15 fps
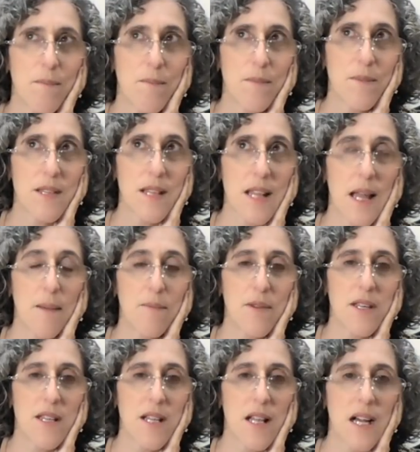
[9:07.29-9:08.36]
slept
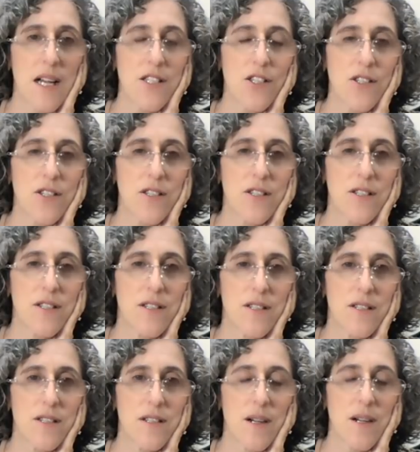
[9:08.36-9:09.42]
in the last,
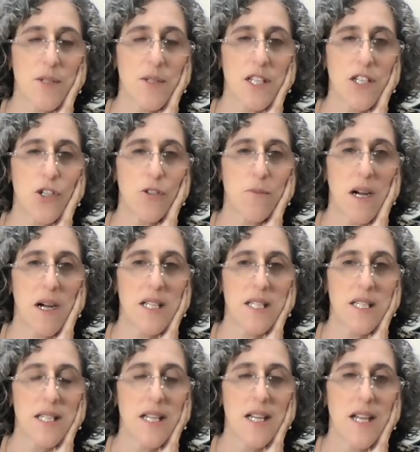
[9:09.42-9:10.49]
I would say 2 months,